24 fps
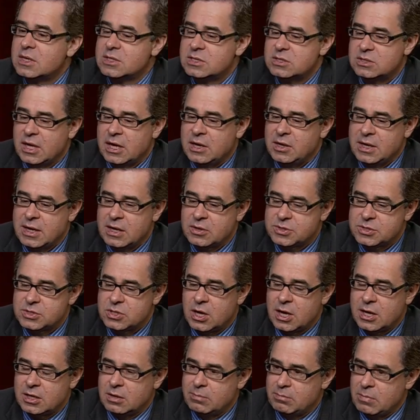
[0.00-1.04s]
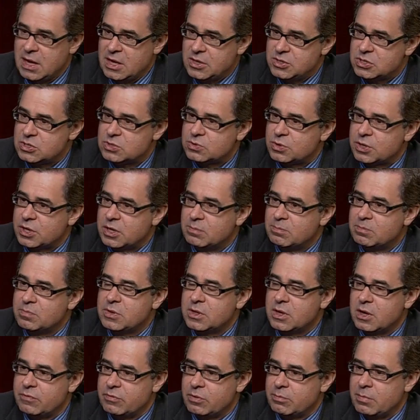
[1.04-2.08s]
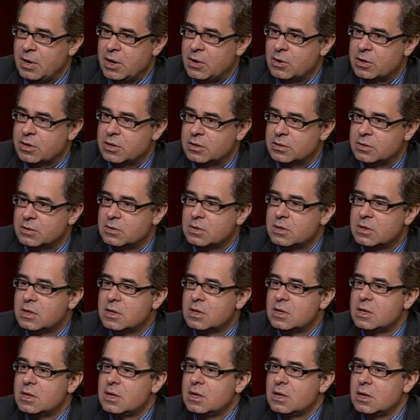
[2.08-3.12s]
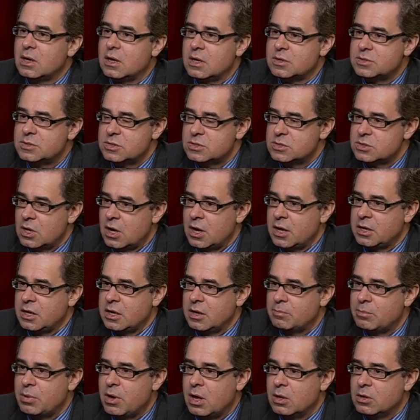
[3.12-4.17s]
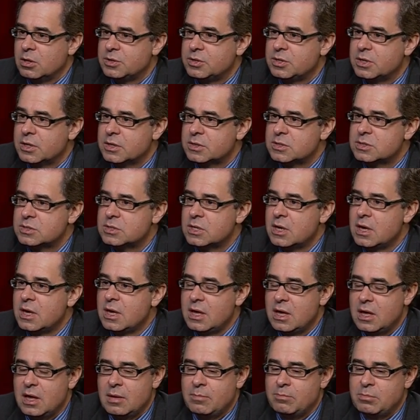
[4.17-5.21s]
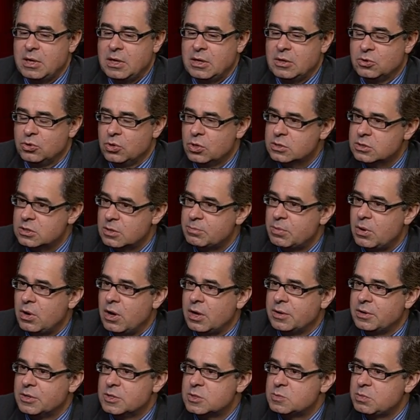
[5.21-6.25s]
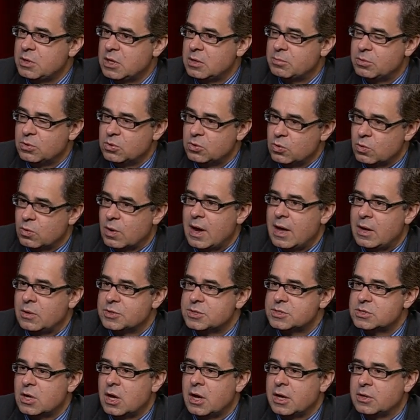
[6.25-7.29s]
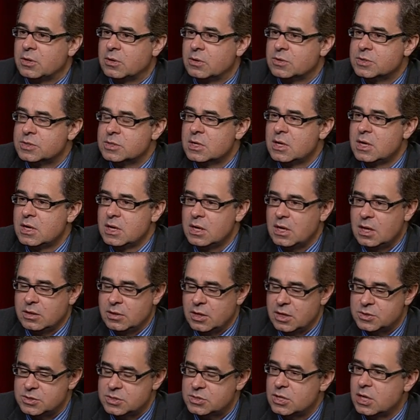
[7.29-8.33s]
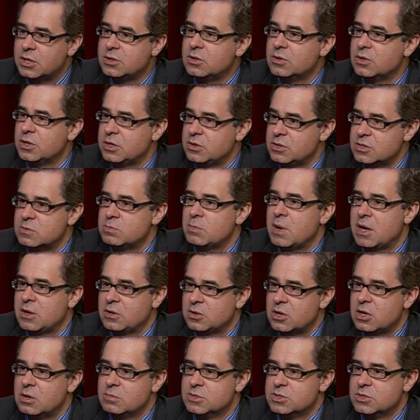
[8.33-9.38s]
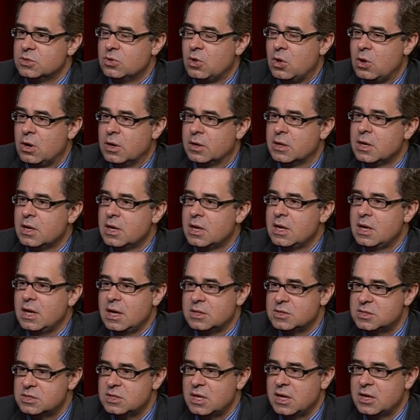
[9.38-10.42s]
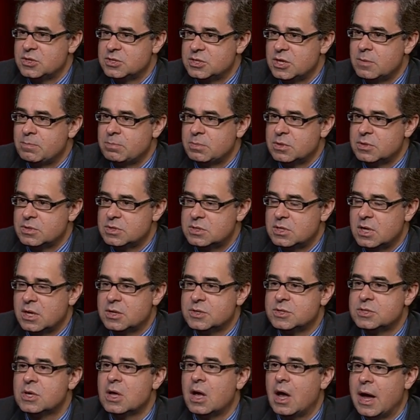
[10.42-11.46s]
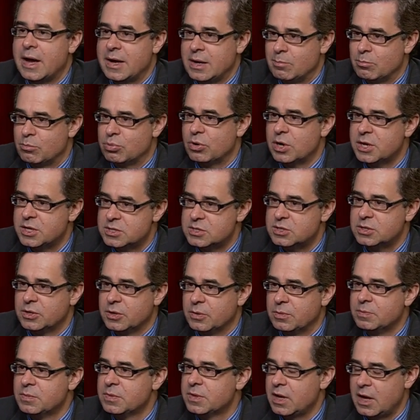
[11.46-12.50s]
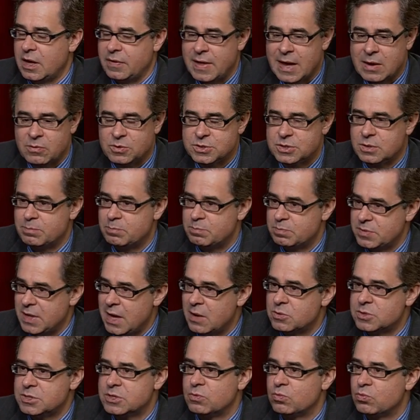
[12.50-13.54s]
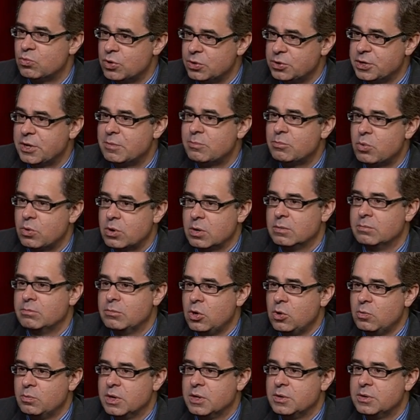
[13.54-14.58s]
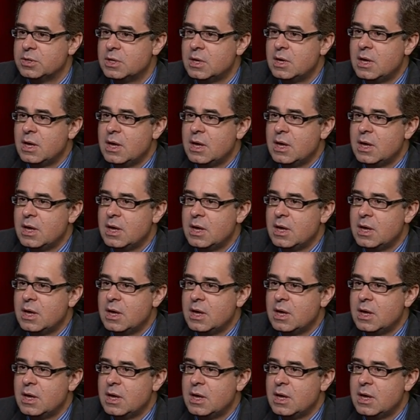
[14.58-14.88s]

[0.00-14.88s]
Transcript: standing outside the mainstream of American uh, society and politics and being looked upon as people who were outsiders. And then suddenly this man comes along and stands up and says, "I embrace you." And that was a that was a really important moment,